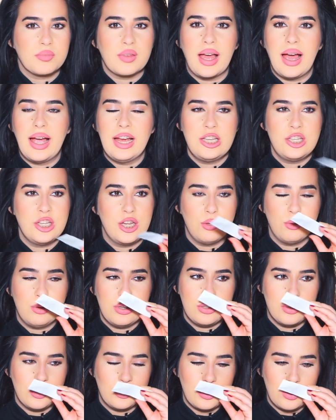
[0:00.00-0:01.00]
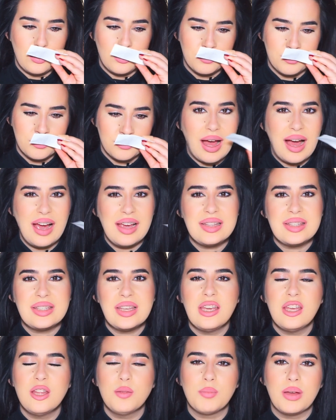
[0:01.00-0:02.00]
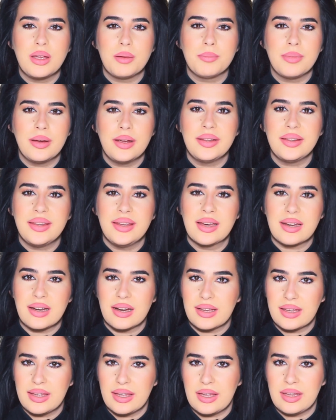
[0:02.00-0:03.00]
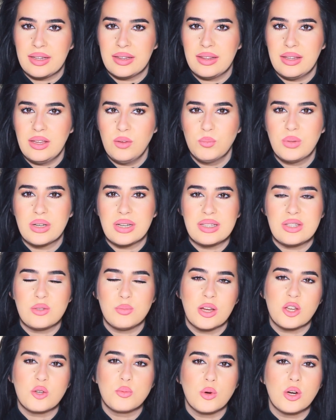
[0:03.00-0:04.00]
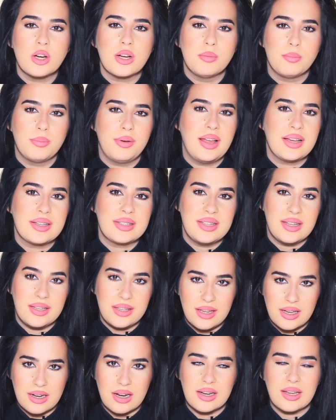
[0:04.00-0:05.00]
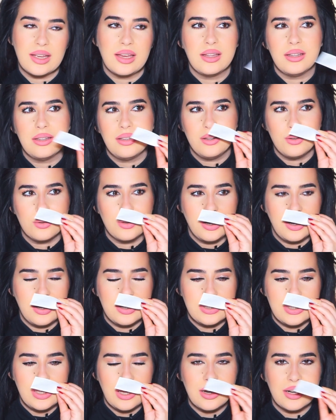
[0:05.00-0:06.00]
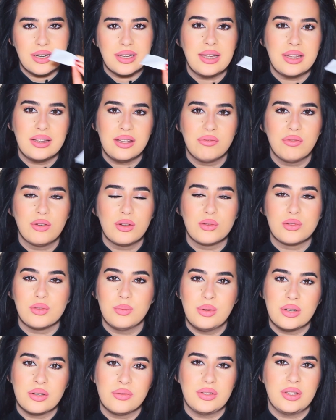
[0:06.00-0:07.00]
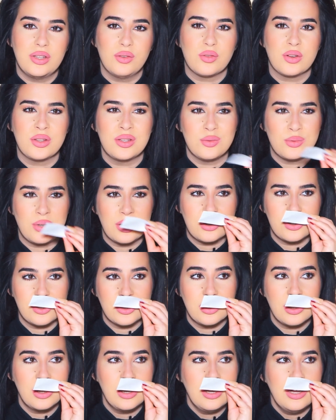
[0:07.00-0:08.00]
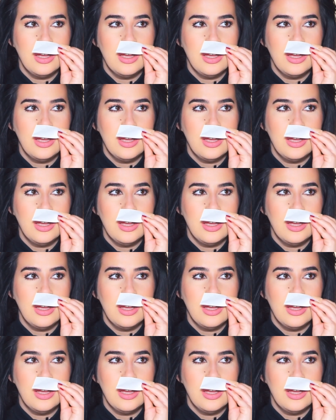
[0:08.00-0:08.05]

I genuinely don't know. I'd say in my mind Yara Candy, but it's much more complex than Yara Candy, you guys. Yara Candy follows a bit of a different direction.